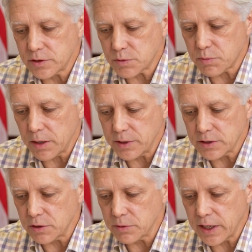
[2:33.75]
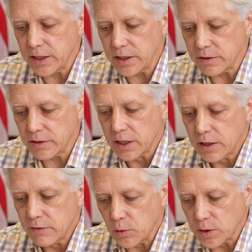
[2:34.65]
This property is located at
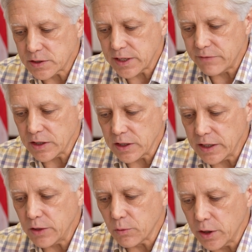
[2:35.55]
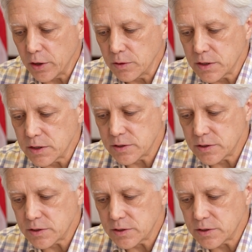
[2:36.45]
47 Lee Road